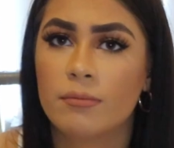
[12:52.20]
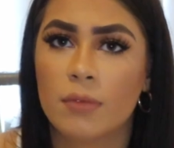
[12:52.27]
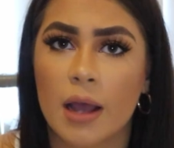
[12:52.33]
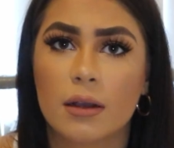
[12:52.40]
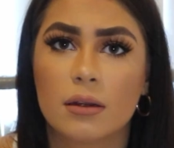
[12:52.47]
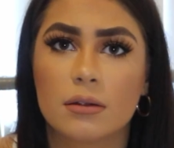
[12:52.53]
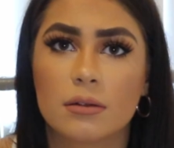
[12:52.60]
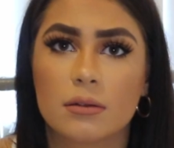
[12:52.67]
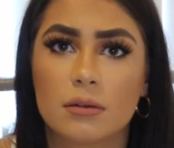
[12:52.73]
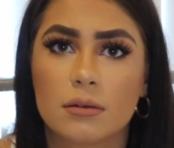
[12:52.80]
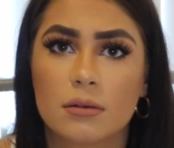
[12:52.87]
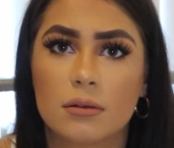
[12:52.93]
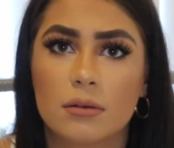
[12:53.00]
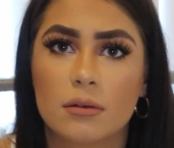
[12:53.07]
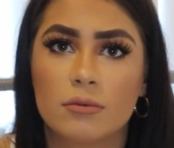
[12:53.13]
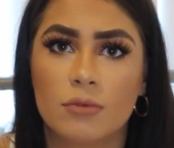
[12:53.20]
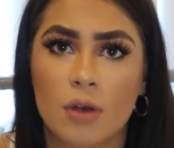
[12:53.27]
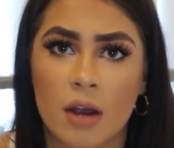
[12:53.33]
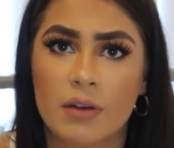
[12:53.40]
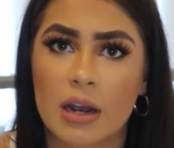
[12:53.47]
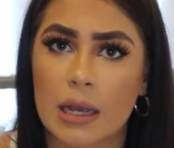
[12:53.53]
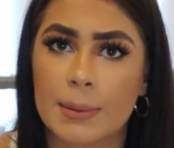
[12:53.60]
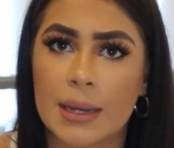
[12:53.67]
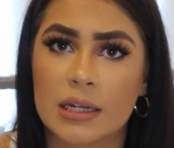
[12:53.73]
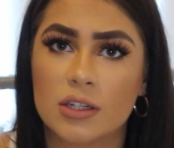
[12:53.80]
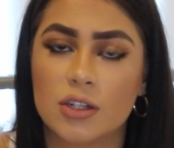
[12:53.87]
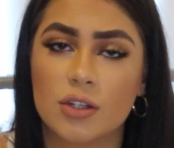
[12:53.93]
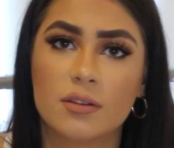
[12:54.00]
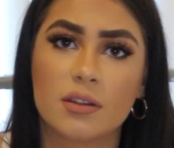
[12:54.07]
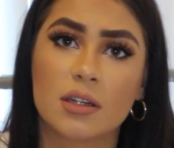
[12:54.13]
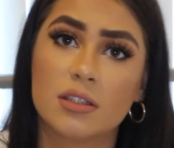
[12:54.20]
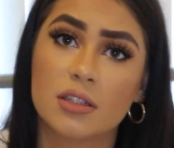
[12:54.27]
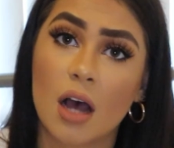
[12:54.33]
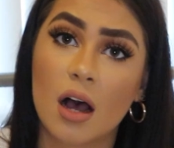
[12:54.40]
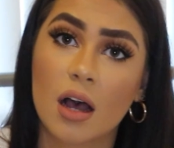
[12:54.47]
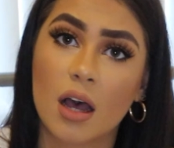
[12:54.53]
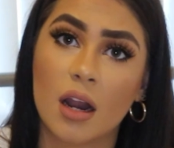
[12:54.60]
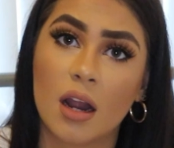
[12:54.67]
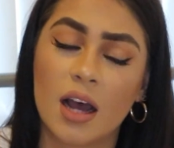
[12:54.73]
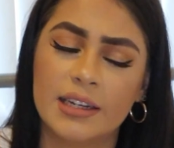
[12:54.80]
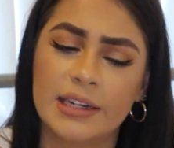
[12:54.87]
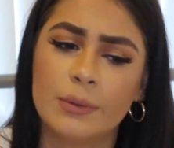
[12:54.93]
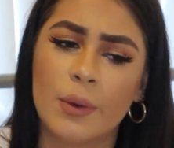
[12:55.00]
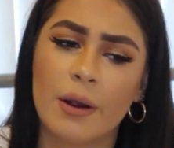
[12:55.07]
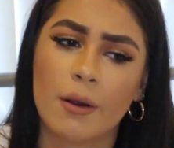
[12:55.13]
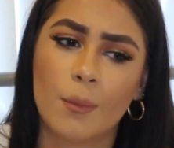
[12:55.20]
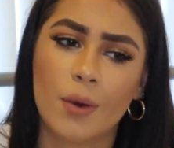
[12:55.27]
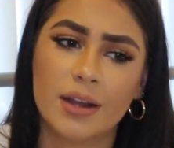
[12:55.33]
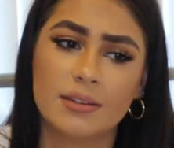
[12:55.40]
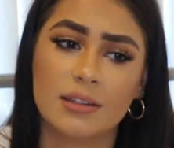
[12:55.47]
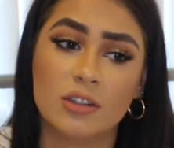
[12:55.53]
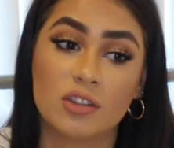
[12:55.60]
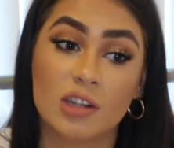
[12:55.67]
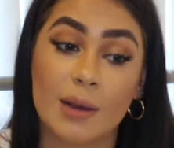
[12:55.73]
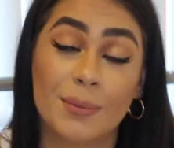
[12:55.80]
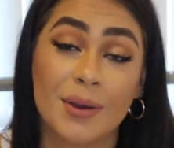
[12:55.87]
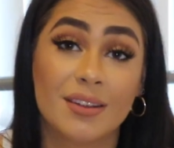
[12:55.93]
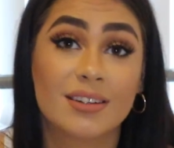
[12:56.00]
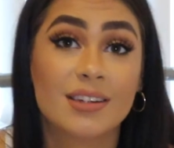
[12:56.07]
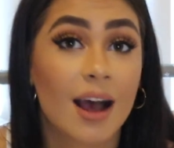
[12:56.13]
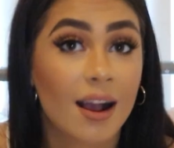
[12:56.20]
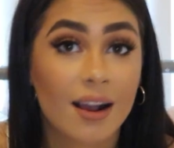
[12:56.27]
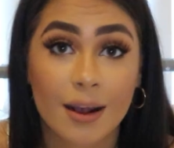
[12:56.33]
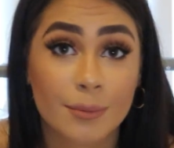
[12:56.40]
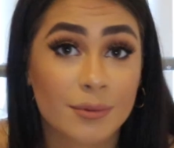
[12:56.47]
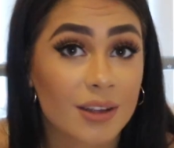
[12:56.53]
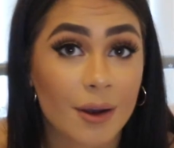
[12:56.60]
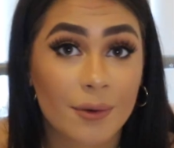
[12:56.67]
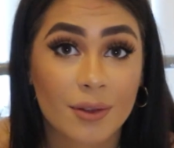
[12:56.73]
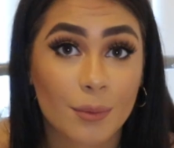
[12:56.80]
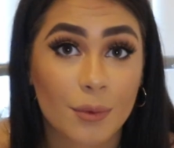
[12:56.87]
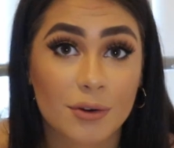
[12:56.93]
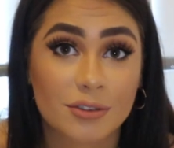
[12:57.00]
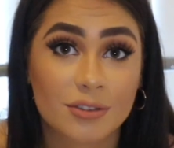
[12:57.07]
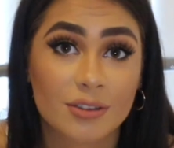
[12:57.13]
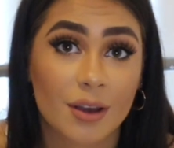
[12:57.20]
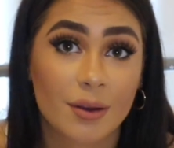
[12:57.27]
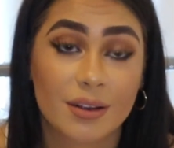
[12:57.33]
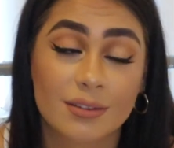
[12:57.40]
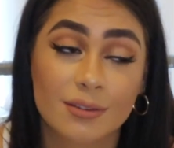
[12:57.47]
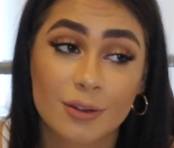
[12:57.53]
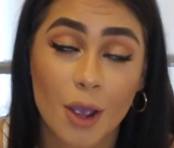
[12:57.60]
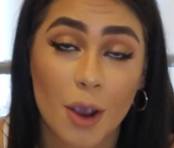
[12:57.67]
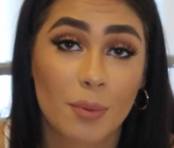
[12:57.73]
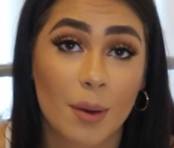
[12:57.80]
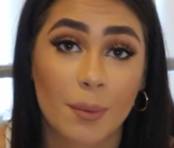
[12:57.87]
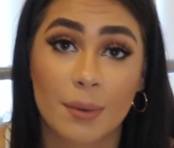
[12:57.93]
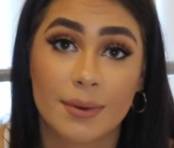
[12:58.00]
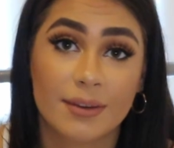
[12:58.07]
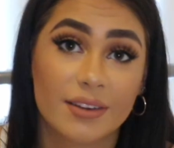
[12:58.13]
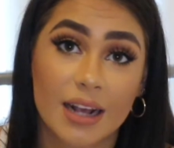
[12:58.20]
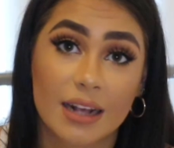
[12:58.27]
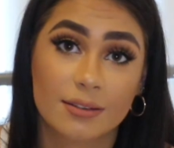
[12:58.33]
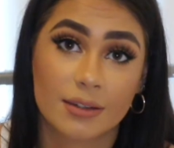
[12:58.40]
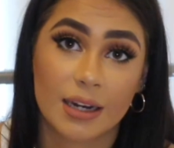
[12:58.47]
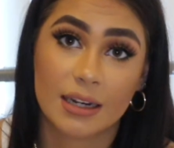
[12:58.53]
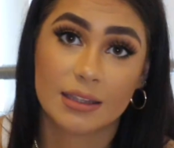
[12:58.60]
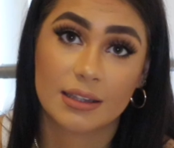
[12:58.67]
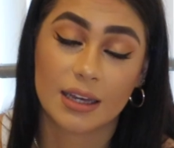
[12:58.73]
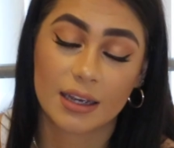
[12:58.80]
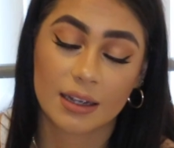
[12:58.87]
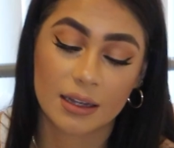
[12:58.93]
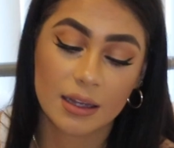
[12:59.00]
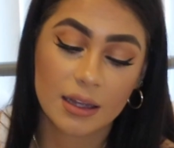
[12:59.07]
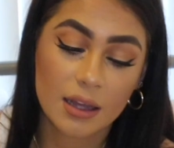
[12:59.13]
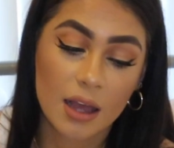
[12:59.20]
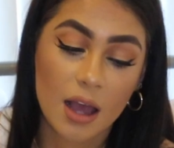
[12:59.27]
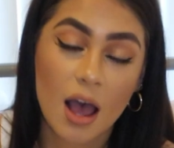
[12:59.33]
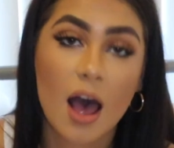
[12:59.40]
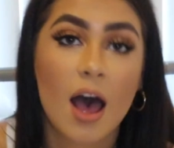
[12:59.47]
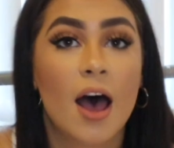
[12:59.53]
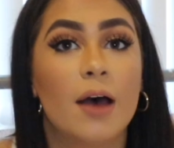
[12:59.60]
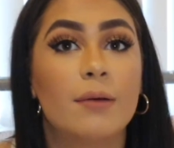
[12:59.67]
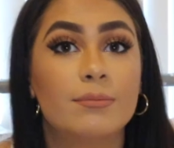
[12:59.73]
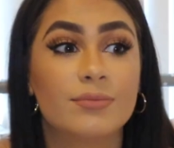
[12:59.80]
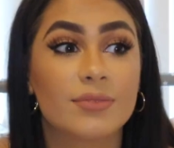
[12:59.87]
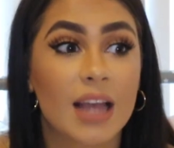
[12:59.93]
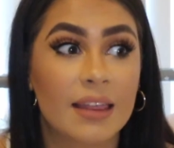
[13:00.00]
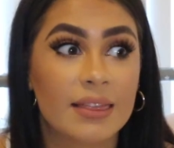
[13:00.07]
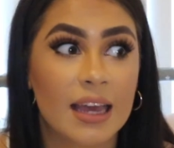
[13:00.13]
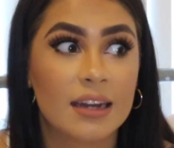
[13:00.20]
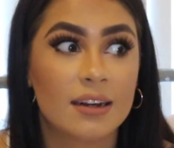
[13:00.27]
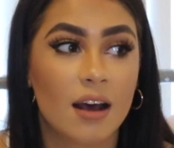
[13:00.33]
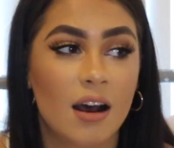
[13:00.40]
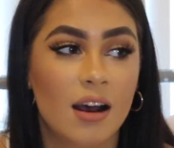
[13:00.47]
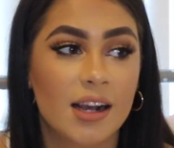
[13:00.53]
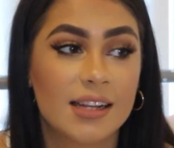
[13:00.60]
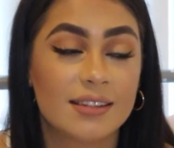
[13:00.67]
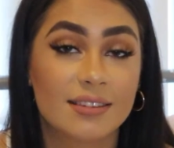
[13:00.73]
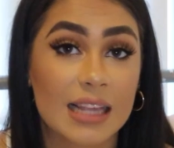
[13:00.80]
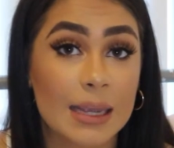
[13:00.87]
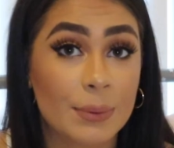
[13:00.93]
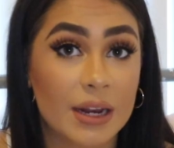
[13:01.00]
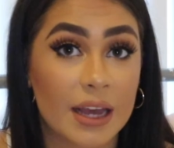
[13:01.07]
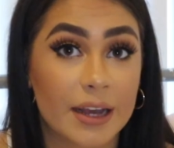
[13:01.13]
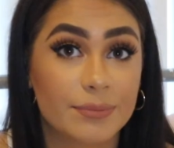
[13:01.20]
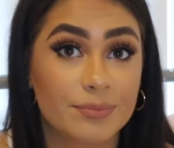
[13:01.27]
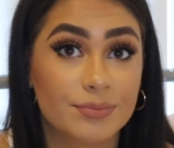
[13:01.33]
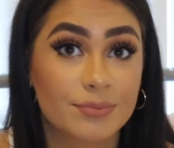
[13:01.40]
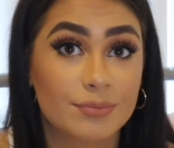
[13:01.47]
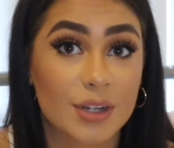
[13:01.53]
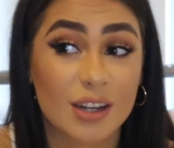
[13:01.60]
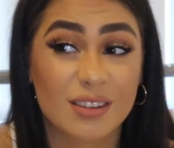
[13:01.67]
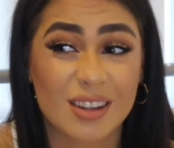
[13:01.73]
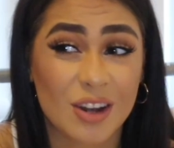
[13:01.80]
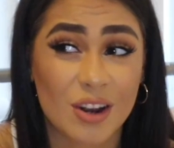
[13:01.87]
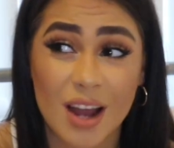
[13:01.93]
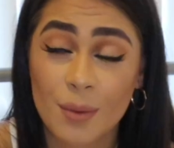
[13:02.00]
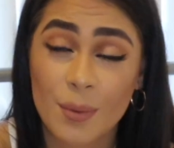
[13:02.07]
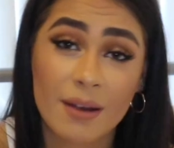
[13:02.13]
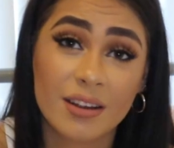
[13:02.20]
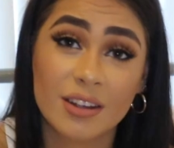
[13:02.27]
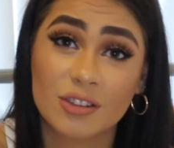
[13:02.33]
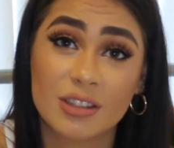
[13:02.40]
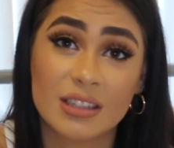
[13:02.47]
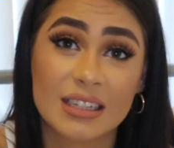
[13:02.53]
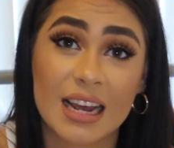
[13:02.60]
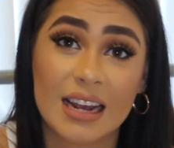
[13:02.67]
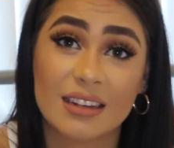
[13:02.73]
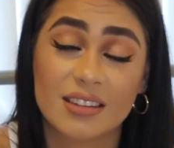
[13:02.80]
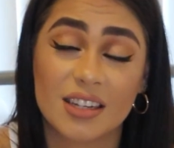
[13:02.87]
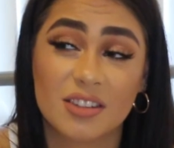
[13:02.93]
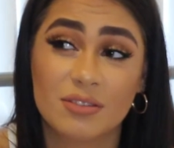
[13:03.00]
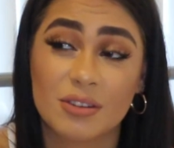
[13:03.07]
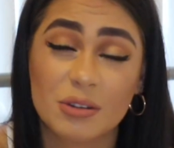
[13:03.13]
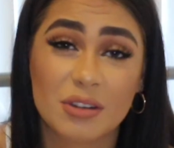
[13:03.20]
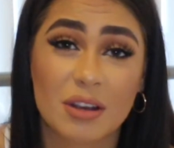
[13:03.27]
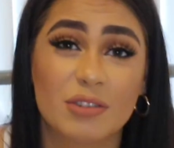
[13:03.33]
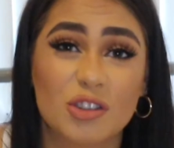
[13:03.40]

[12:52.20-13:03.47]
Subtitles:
like I recommend using a dark colour. I did wear a white t-shirt, but the tan comes out in the wash, so it's no problem if it gets on anything. And then I sleep in it because I don't like wearing it during the day because I just feel so